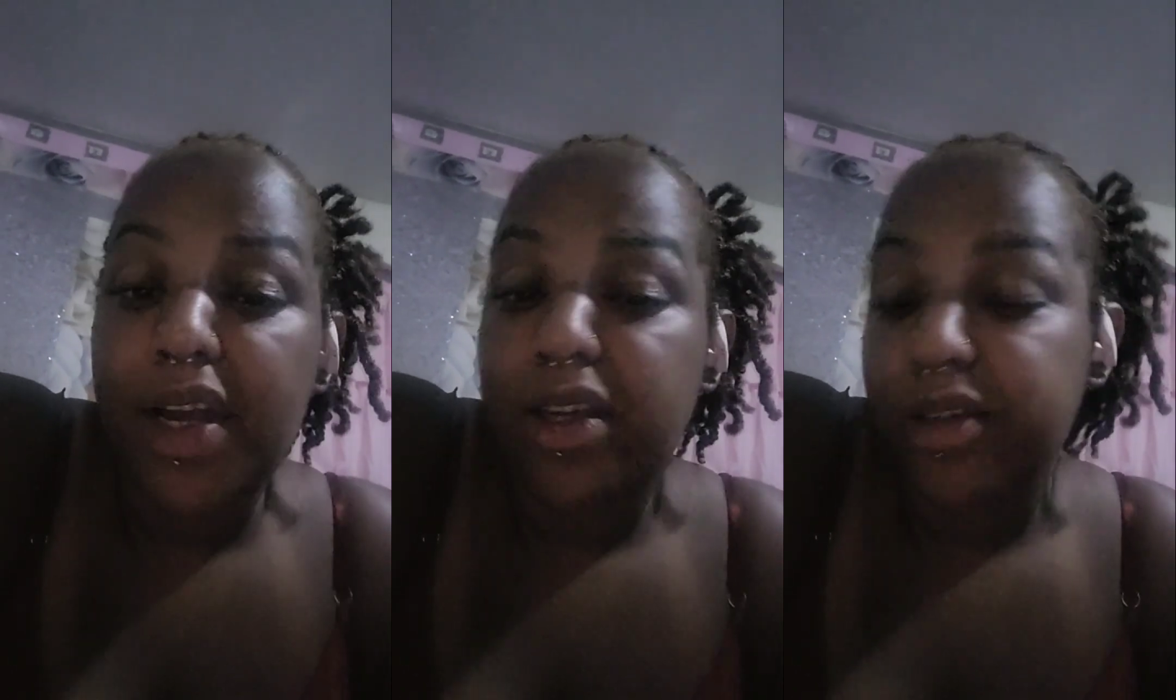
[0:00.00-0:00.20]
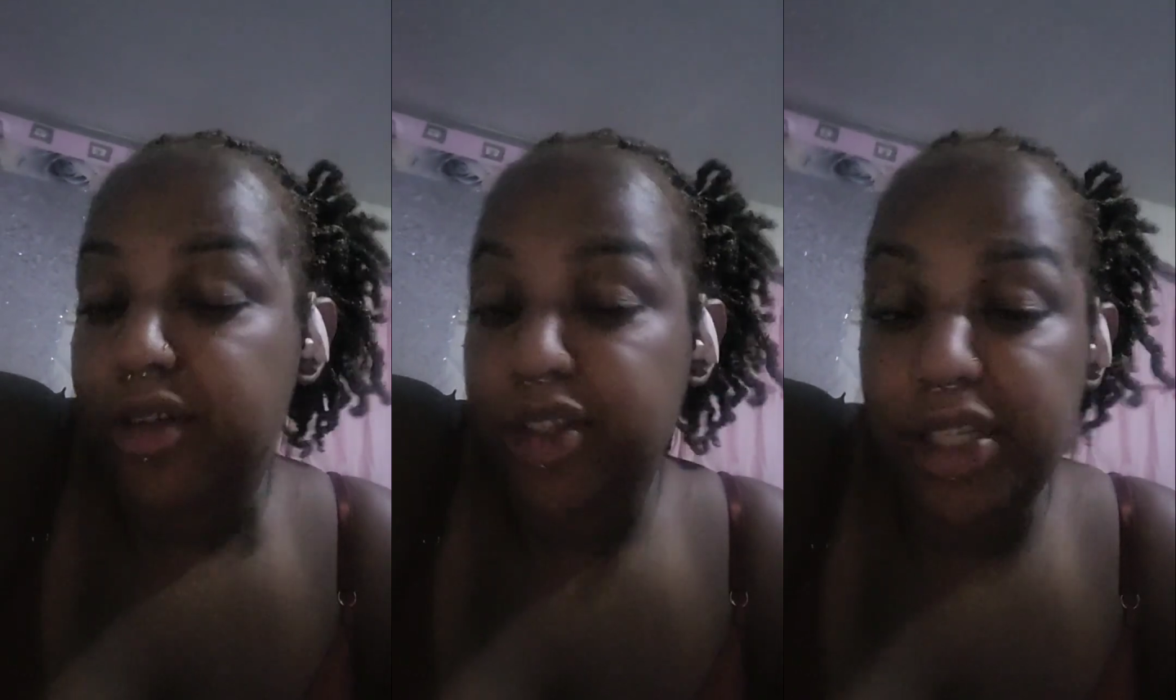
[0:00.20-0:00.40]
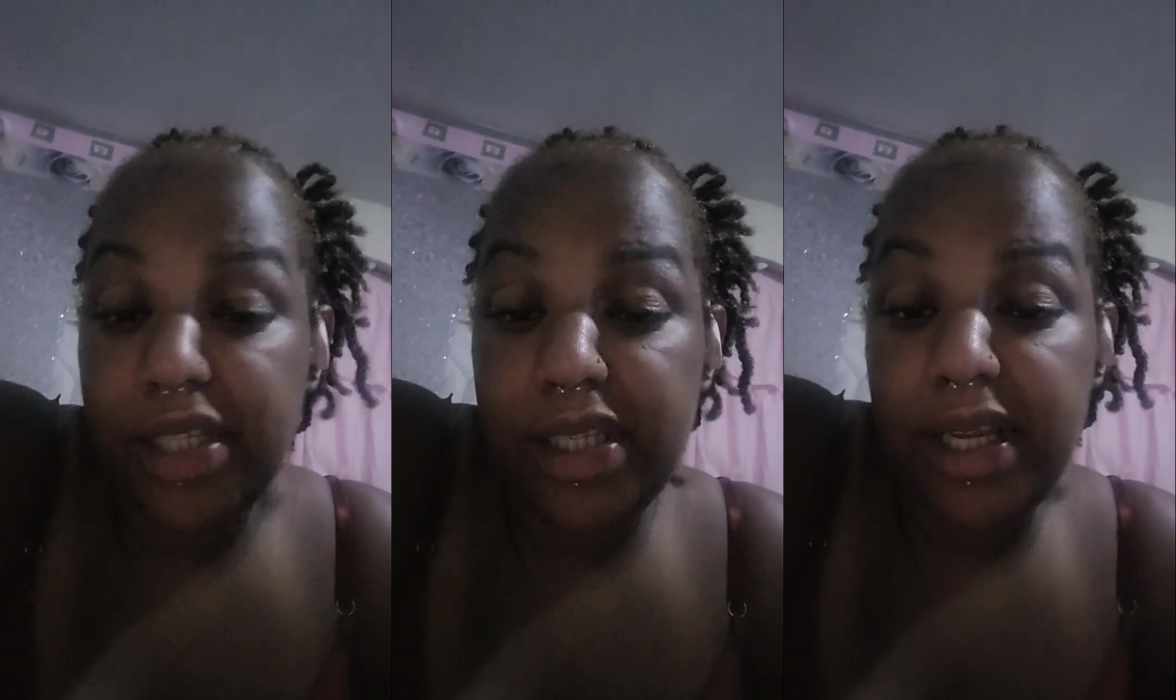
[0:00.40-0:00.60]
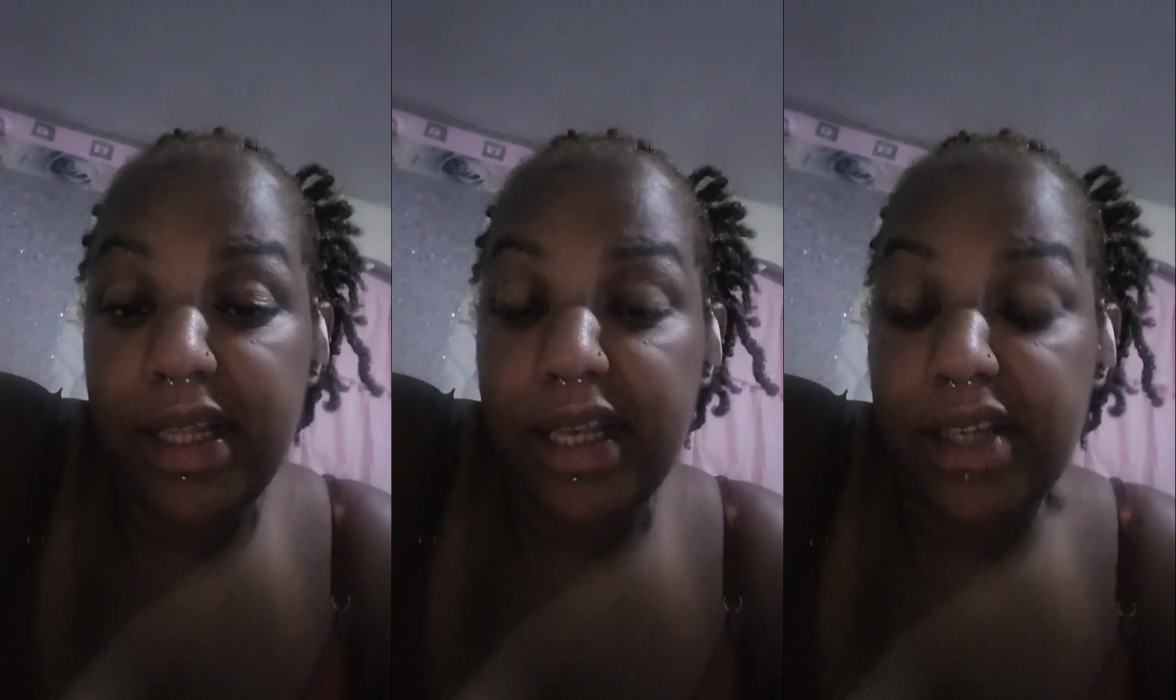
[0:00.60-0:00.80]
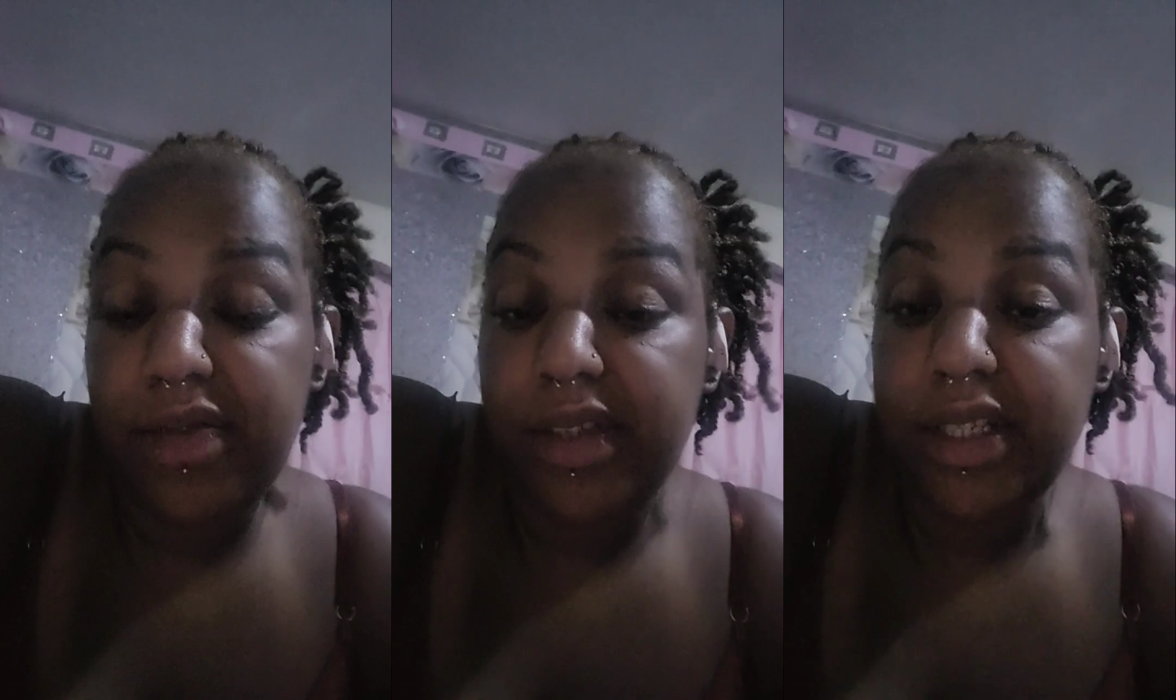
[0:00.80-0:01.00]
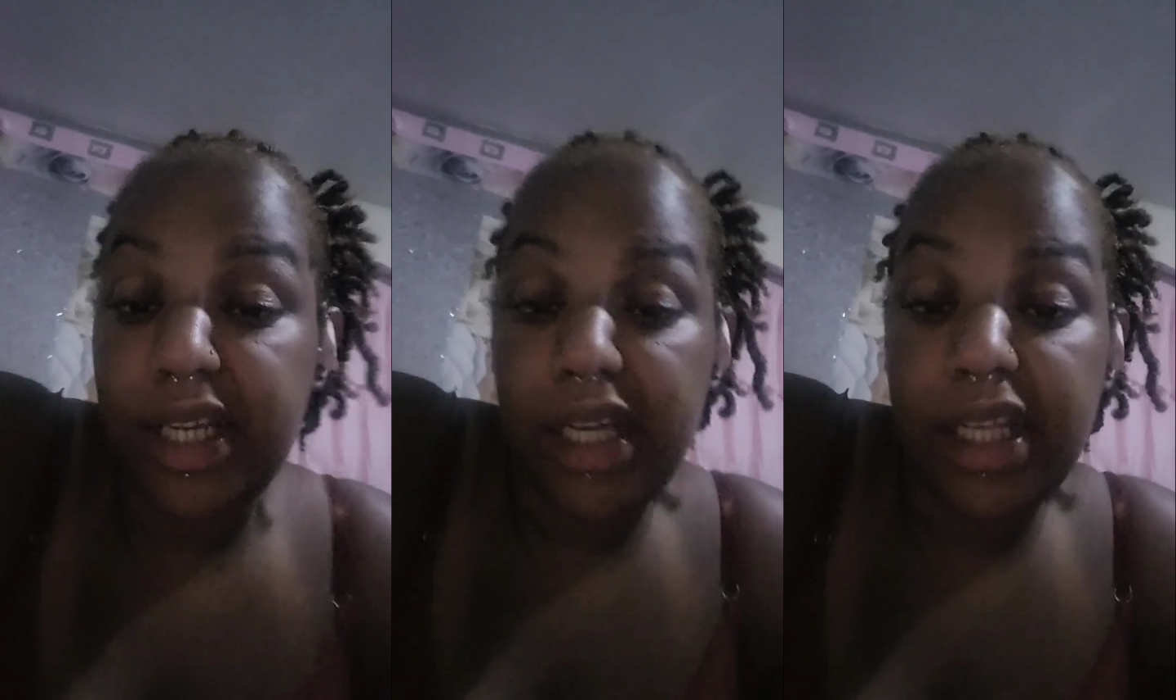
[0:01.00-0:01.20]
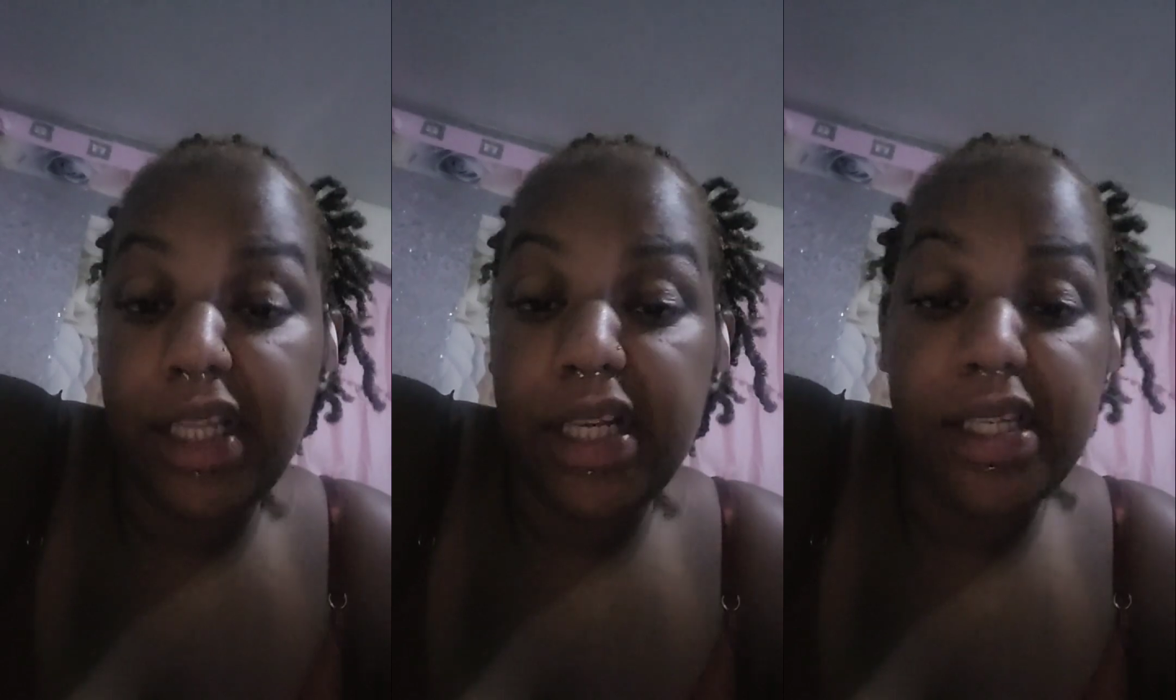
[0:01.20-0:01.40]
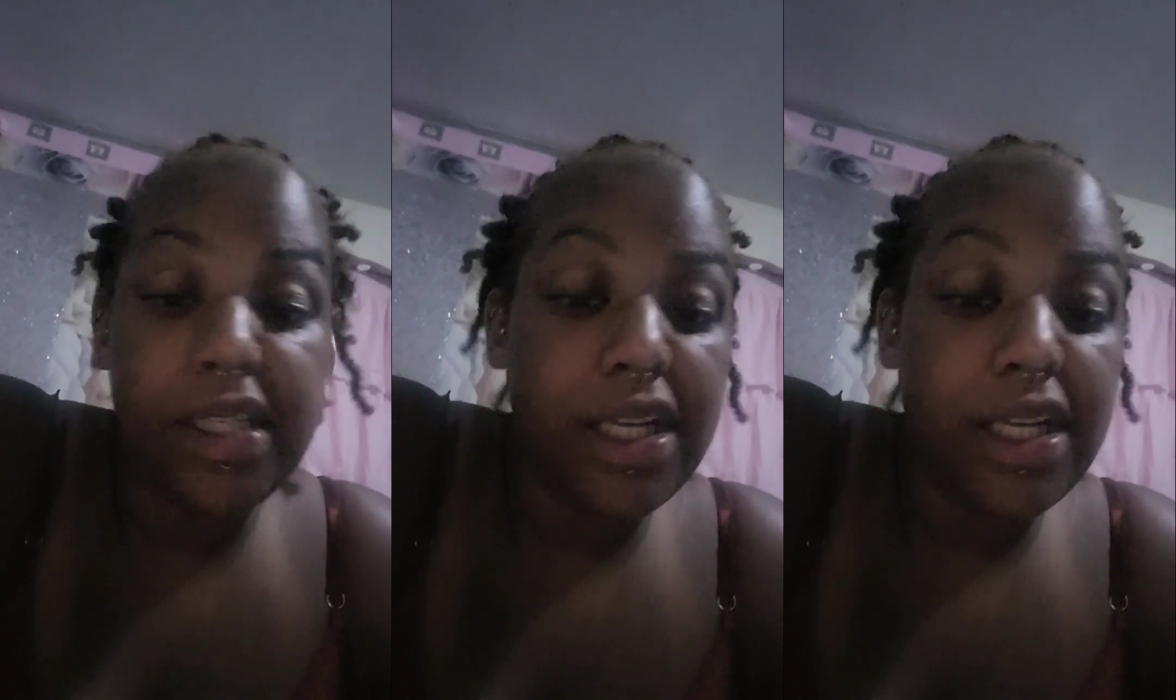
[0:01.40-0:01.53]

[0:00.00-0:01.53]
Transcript: So she said that's ridiculous